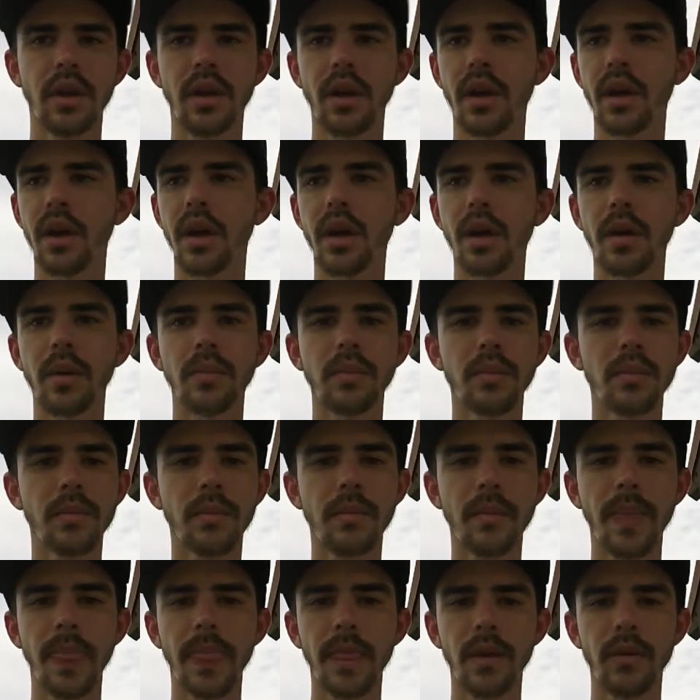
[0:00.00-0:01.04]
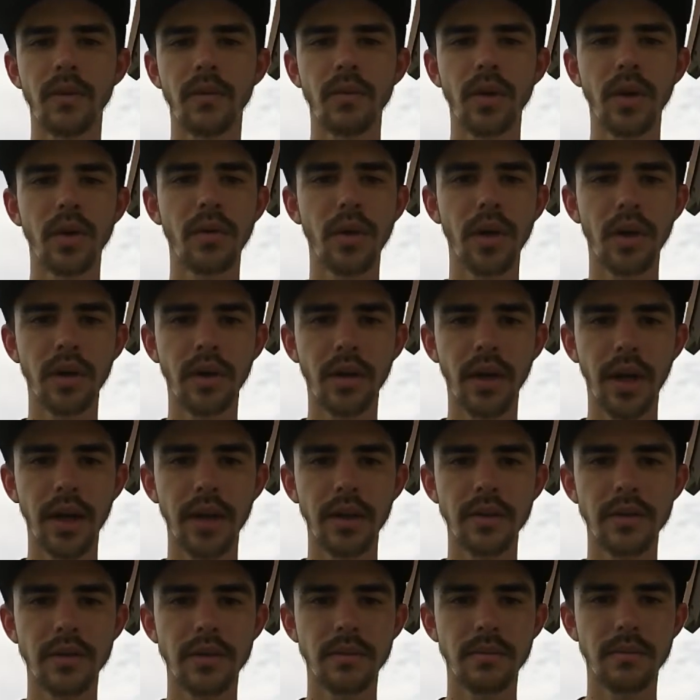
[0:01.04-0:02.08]
Roadrunner
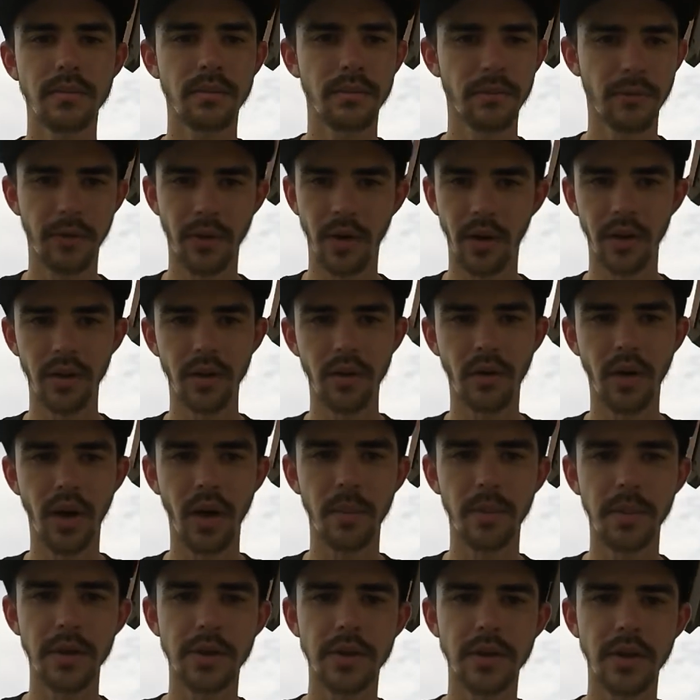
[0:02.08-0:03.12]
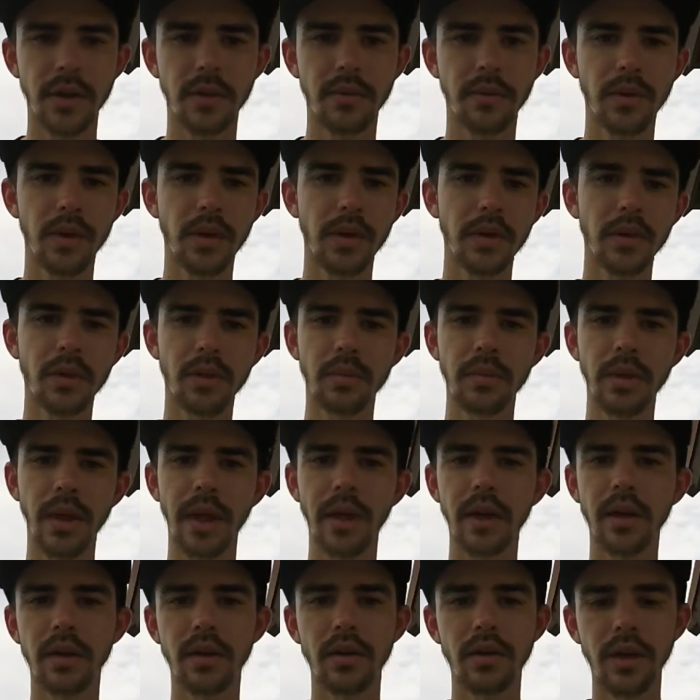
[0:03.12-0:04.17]
heads for other crappie stuff with a little
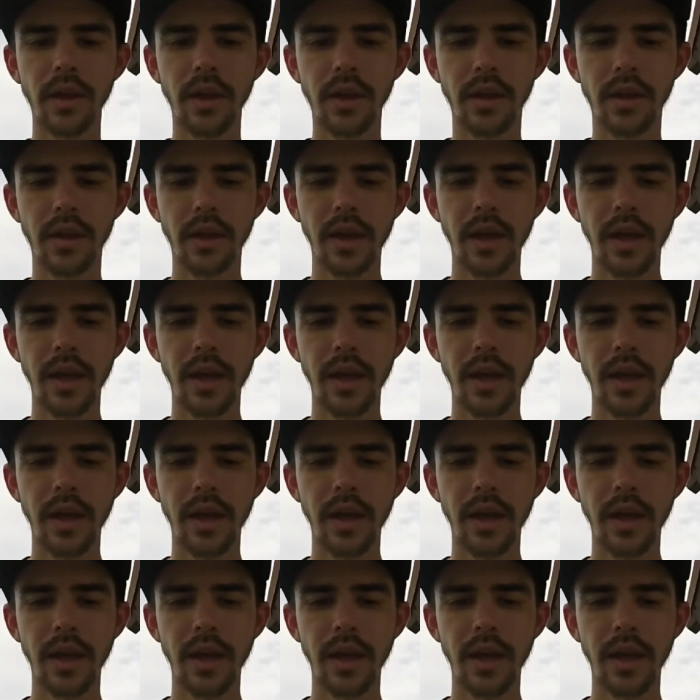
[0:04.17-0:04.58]
blade underneath,